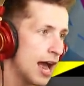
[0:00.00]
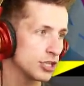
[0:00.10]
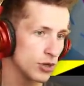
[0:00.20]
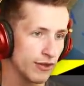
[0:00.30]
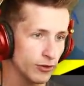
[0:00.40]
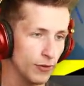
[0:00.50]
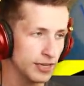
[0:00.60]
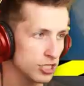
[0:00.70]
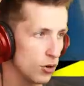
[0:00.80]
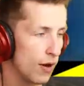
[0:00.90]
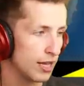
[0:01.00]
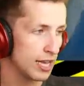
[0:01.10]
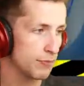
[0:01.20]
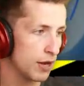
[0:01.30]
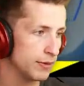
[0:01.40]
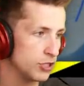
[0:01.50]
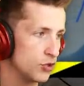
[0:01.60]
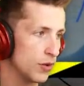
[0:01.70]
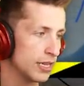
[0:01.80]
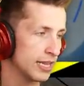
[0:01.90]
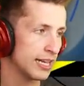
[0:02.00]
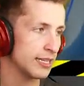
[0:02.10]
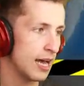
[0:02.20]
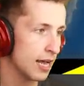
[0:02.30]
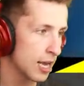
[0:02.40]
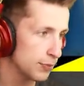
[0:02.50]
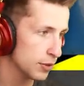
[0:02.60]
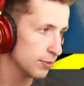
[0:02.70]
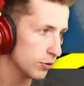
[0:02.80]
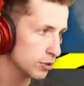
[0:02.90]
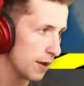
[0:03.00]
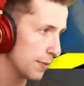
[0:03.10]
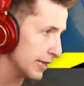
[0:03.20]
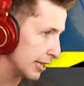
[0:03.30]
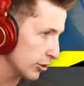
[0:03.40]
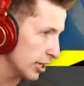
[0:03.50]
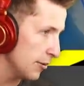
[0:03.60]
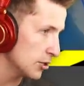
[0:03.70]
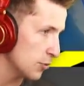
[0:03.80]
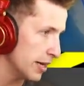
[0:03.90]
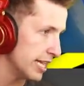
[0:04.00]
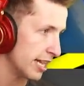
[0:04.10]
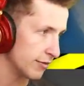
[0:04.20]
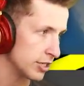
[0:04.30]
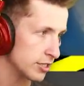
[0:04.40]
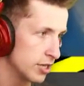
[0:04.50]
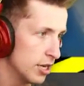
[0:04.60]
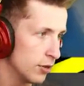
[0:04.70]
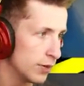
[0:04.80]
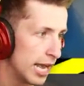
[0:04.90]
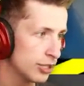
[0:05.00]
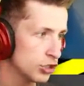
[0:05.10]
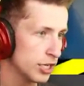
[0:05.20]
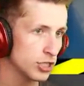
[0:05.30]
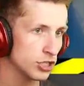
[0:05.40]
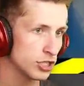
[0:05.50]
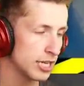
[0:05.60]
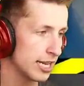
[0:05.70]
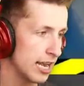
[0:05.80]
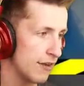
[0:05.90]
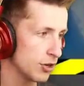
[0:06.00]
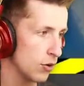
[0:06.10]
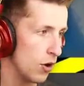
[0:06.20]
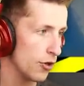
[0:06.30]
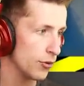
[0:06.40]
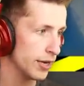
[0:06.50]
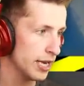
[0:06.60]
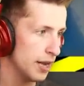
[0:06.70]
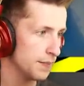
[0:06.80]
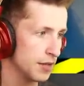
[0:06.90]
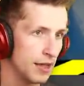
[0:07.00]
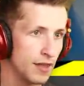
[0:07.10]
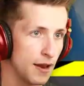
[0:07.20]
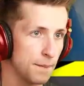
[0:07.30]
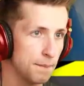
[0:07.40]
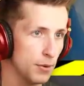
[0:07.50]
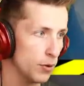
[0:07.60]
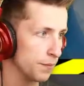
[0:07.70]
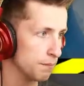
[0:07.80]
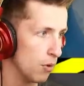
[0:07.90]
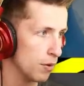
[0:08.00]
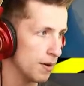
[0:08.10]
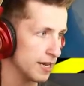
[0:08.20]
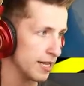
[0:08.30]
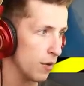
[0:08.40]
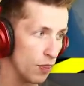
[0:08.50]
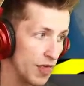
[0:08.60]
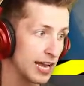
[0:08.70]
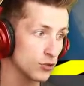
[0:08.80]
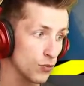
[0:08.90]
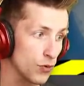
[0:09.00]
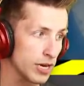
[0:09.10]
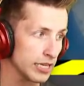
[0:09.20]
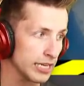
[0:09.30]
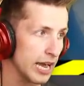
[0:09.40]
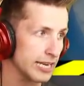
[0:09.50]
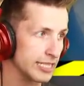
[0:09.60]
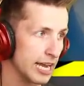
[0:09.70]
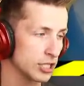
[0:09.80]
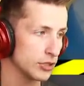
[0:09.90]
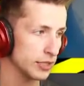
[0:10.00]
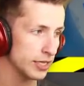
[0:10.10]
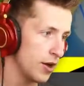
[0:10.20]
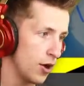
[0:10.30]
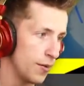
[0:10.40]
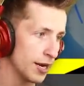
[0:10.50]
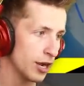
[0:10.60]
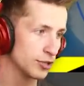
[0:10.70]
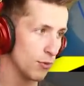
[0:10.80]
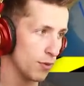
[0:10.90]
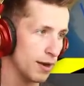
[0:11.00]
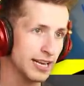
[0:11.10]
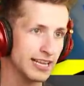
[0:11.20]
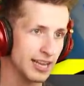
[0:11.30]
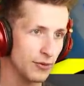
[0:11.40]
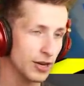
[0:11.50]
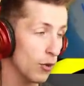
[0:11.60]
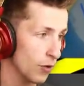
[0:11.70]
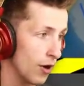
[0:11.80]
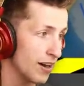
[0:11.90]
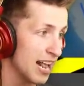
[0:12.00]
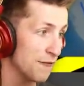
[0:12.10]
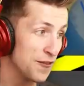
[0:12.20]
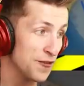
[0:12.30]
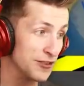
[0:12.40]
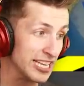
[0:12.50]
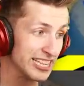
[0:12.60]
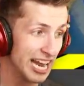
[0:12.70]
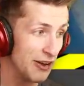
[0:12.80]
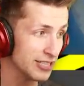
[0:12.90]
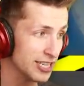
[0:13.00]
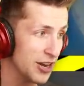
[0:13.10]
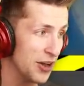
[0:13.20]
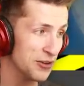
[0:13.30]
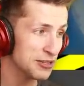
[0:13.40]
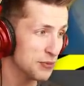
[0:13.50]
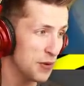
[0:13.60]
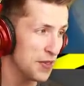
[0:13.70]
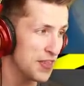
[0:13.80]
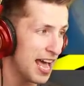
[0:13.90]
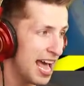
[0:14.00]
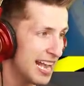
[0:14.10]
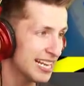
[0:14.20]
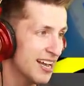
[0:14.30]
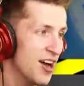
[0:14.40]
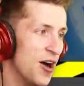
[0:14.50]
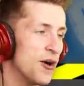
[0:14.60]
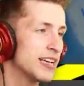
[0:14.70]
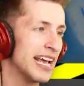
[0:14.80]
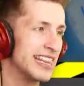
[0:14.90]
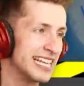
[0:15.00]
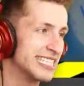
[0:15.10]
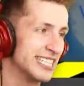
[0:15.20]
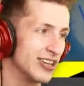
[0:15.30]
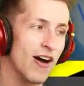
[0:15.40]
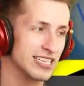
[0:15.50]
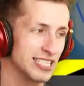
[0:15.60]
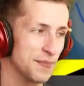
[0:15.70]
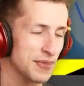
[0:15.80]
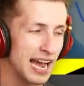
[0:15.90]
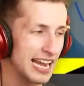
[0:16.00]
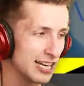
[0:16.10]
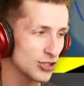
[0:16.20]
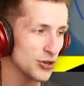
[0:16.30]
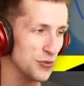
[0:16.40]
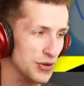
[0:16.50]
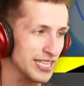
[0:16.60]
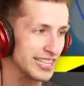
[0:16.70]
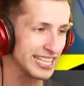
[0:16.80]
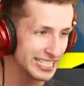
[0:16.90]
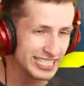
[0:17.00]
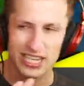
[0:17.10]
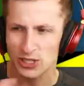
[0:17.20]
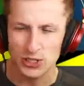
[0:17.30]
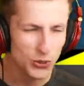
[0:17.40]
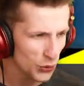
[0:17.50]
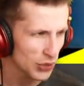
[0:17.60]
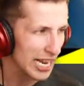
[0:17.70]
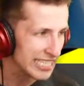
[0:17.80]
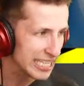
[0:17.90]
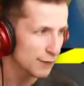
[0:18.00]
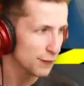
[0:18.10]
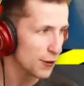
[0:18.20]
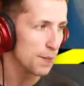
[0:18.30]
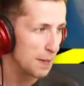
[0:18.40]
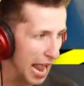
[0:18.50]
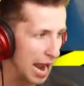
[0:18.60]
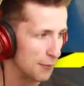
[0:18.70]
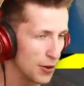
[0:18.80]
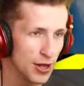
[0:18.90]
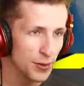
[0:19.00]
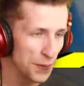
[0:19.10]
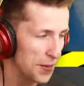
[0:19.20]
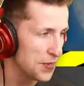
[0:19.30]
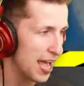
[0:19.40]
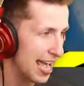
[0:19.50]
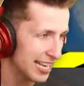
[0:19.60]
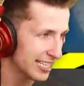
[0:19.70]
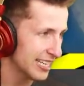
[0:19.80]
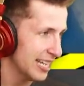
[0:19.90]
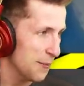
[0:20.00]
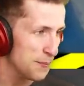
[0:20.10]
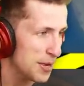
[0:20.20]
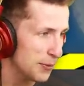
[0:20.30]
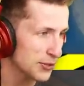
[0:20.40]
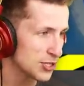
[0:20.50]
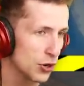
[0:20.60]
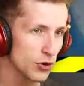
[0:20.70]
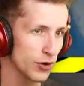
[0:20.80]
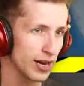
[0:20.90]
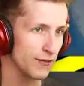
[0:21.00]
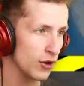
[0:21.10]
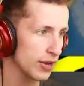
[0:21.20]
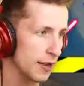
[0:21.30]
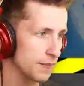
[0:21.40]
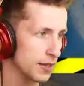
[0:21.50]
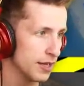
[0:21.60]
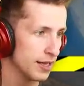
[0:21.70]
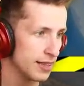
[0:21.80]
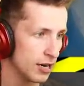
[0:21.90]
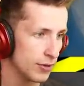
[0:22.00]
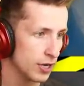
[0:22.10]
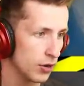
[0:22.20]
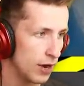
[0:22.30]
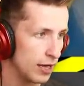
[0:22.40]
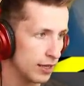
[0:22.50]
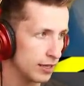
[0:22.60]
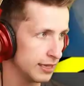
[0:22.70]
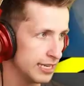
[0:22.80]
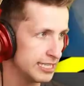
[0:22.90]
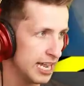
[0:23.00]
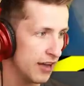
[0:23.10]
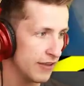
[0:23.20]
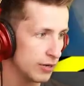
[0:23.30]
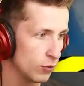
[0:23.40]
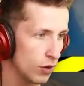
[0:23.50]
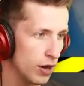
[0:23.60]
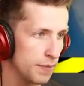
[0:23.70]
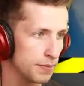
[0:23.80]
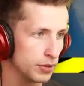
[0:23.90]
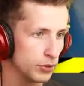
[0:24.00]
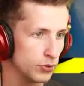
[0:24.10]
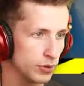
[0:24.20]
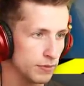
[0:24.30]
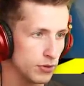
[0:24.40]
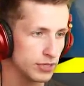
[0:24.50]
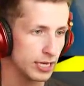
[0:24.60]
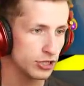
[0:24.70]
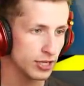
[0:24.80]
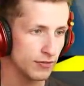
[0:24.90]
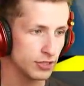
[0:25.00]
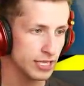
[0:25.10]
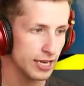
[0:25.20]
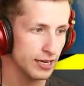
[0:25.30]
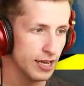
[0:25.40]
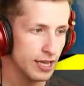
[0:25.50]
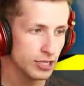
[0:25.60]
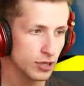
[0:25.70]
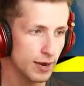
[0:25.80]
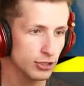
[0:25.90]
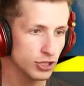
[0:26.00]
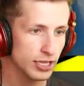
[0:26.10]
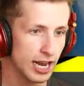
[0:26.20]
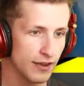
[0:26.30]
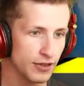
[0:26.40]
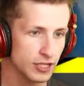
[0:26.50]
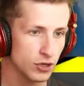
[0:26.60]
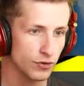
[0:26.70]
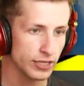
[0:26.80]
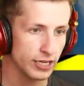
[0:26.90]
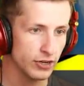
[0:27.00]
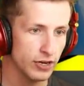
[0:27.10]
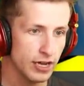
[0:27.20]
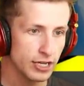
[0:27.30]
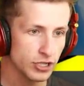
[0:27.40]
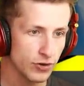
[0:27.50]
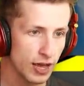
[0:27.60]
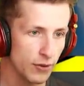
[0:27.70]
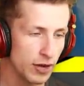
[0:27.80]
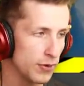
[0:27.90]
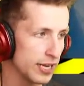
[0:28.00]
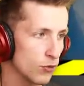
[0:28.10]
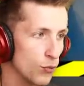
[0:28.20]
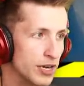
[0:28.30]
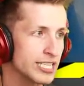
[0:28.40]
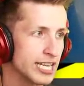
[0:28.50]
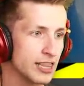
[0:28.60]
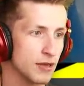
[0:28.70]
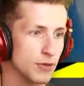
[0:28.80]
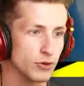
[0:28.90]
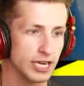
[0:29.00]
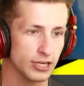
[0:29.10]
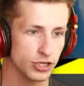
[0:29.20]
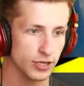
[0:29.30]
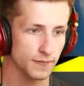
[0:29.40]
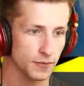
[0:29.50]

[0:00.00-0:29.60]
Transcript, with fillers: So every once in a while, I probably do want to let a couple of balloons by. But, like, look at how much money it gives us. We actually can just, like, have it go all the way up. And then, boom, more money. That's really nice, actually. Oh, my gosh, more money. There we go. We're already at $15,000. What the heck? Okay, this is awesome. I actually really... This is such a cool idea for a map. What the heck? People are so creative. Okay, there we go. Uh, let's have, and we're at balloon mutation level 10. So I'm actually going to have this over here. So that way we can reset the mutation.